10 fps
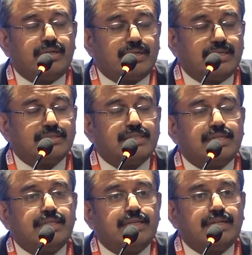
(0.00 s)

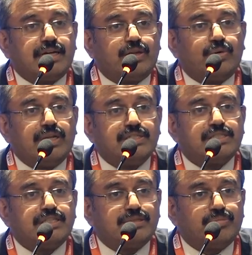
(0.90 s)
consider an acute
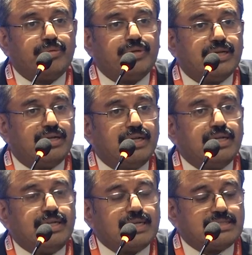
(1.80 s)
lesion. This may be a
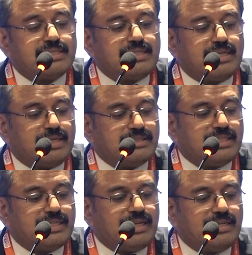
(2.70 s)
existing
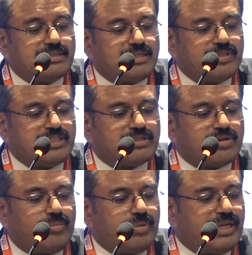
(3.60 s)
congenital lesion which is
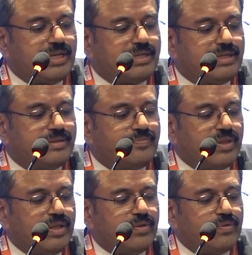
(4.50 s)
complicated.
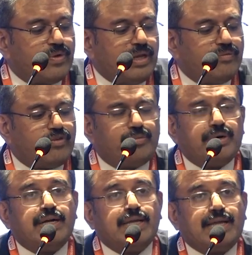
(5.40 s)
So
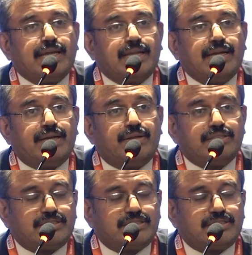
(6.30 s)
lymphoma again is